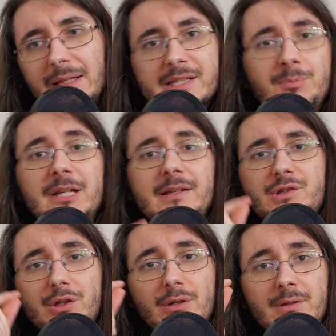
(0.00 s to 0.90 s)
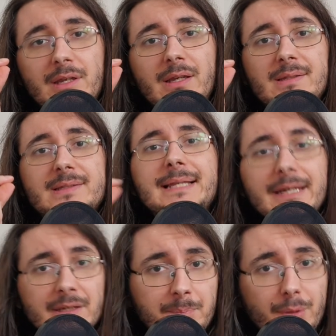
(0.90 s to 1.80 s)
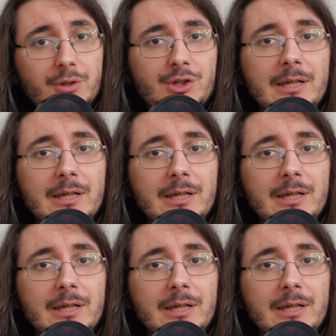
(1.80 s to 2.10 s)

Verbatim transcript: leads me like to the second approach